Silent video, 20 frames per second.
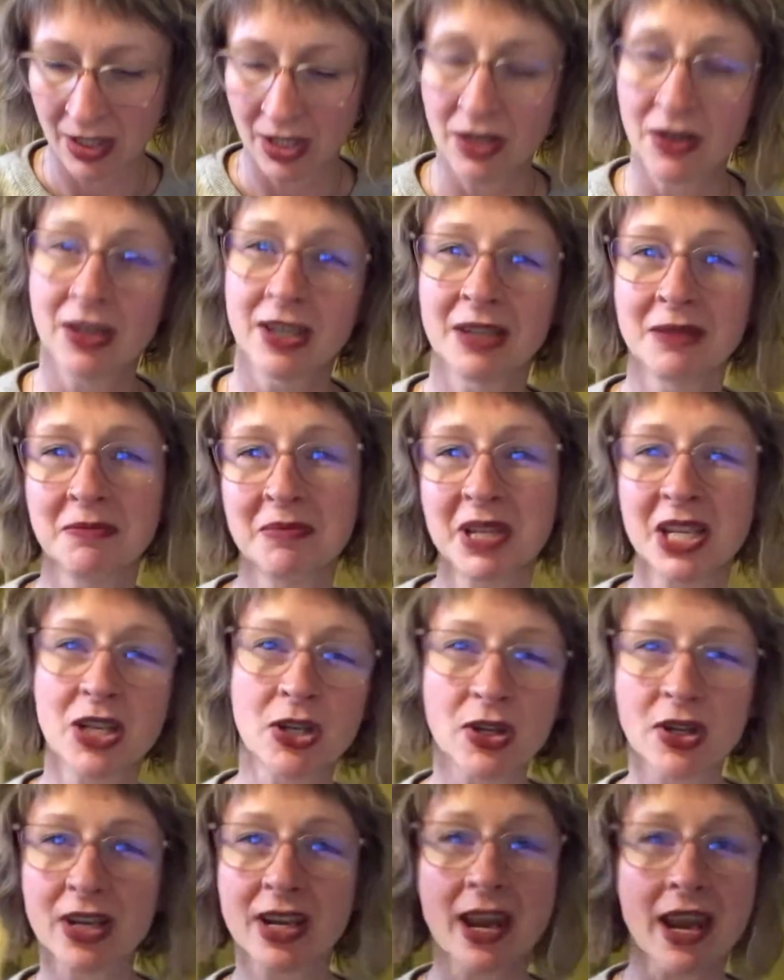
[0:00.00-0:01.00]
You can be
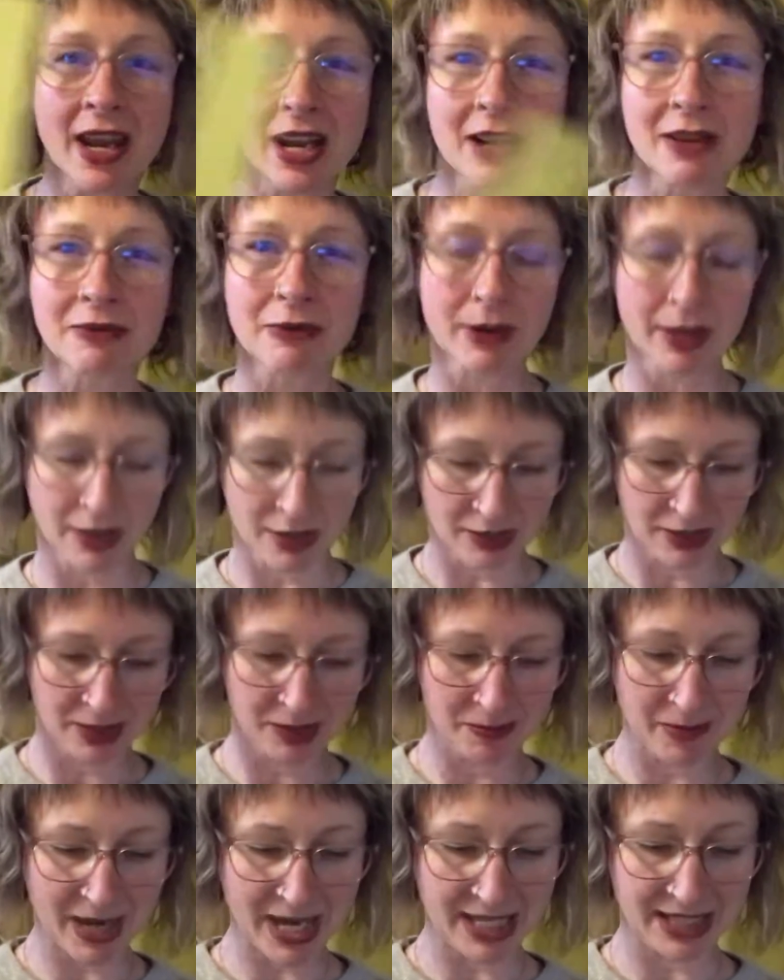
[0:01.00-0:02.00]
creative with your
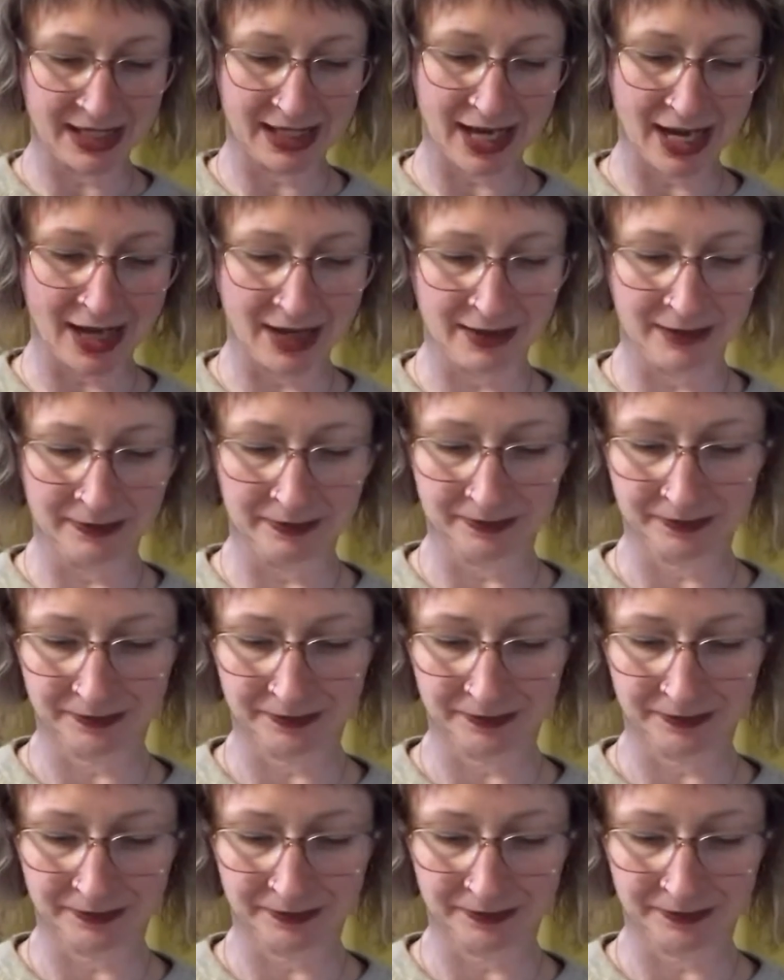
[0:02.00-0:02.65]
spacing.